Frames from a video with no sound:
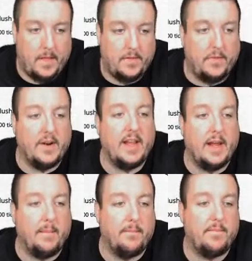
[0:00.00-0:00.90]
to
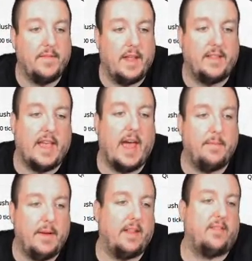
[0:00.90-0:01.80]
redeem. It's got to
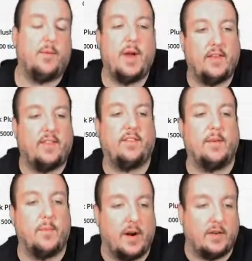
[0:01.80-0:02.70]
be. It's the way the
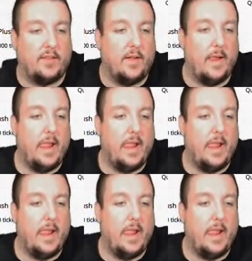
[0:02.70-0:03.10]
system works.